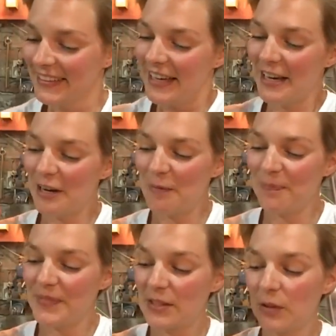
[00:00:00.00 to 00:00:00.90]

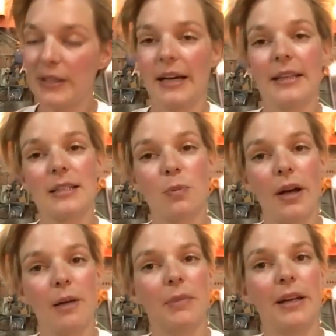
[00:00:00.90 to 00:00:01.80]
Um, so yeah, that's why
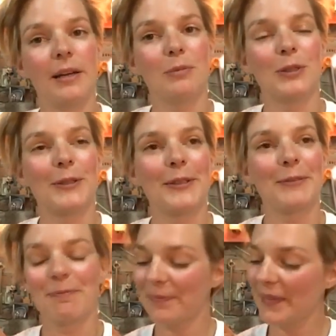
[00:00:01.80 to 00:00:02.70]
I'm in Hamburg.
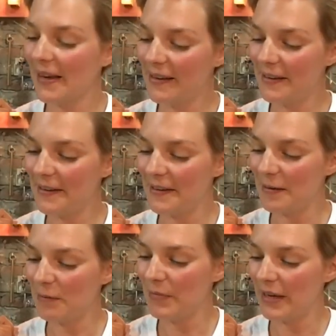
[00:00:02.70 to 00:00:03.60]

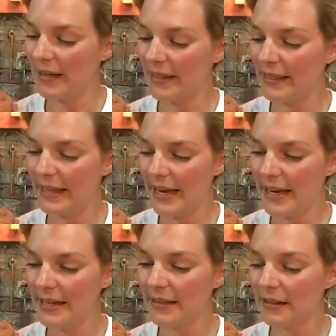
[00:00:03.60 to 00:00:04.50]
Um, and
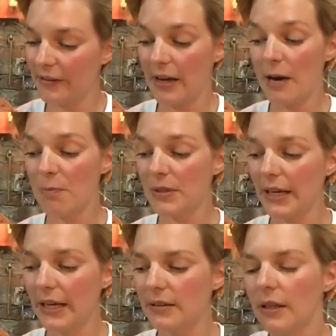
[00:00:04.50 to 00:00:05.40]
then another
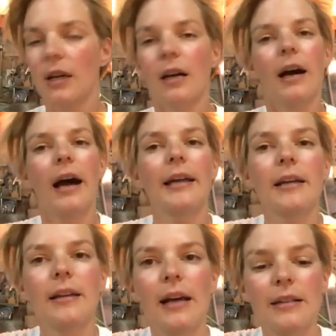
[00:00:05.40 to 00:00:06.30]
update. I
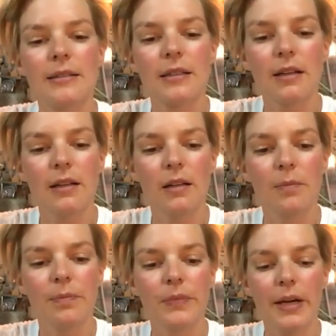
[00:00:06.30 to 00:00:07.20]
get asked,
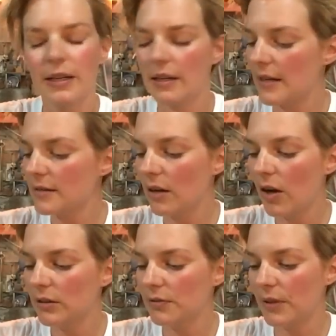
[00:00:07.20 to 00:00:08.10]
um, I get asked a
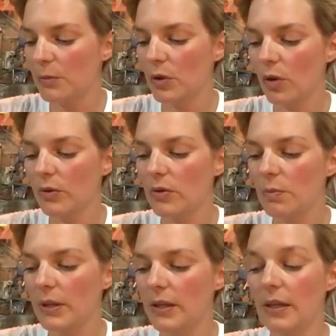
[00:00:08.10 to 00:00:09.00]
lot if I'm going to
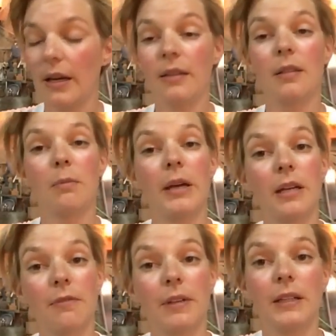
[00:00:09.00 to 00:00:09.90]
be at the
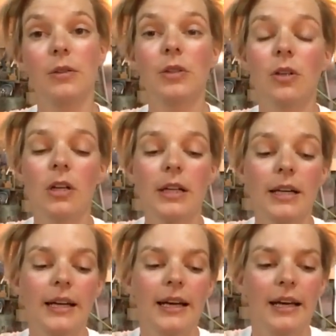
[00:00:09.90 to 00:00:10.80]
Maker Faire in New York,
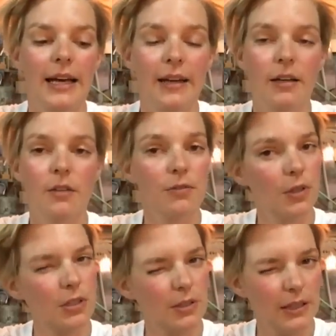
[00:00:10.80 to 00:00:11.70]
and
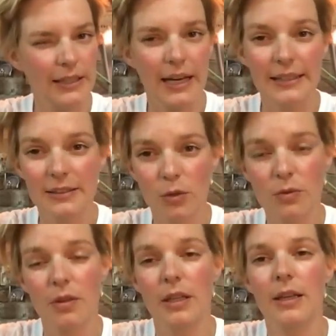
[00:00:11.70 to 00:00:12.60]
unfortunately I
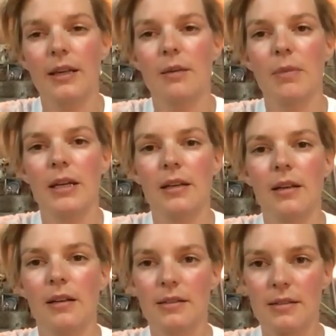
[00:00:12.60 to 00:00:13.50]
don't think I can make
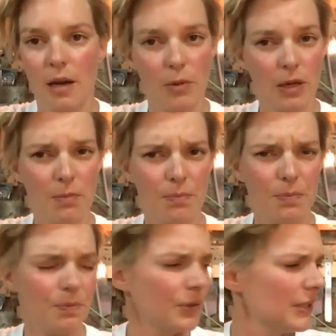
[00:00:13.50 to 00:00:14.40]
it. It's coming up
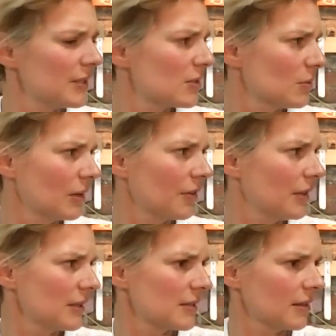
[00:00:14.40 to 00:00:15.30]
pretty soon, I
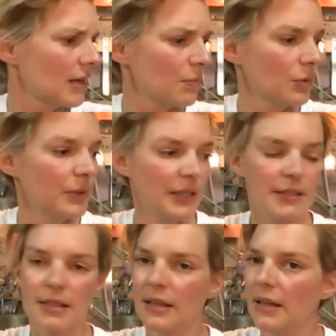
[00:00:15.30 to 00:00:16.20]
think it's in a couple
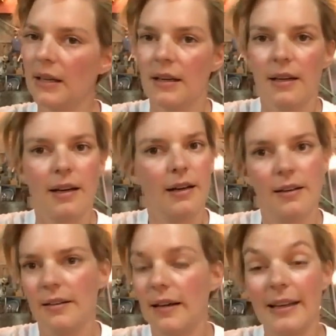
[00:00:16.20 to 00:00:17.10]
weeks.
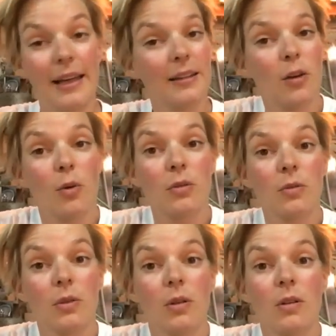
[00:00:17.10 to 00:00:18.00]
Uh, I can't go to
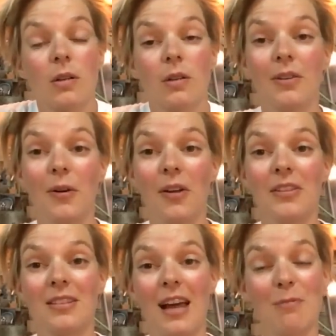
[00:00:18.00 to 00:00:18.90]
New York all the
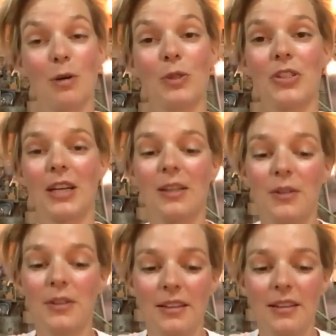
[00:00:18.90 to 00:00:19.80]
time, I wish I
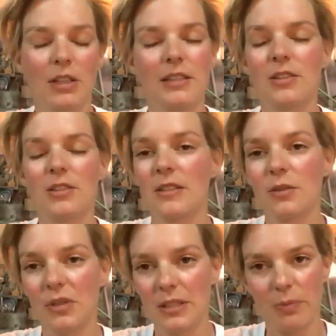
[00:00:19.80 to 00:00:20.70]
could, but it's just
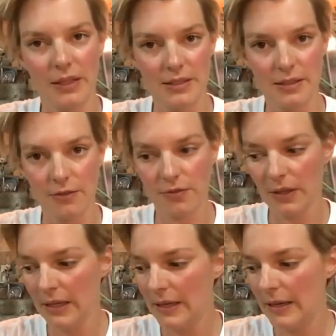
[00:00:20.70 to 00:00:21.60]
too expensive.
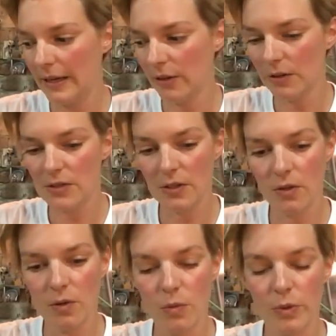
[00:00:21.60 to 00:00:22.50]
And
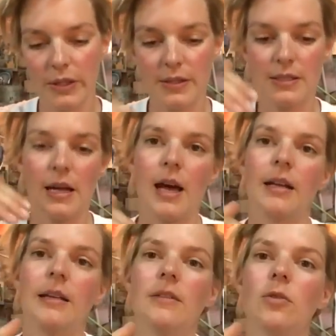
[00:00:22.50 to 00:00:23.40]
also we are
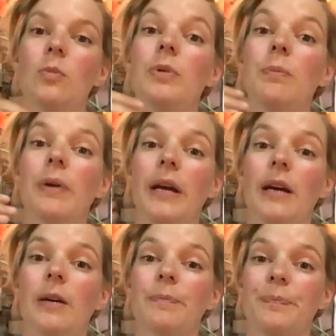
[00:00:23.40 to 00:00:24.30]
starting to prepare.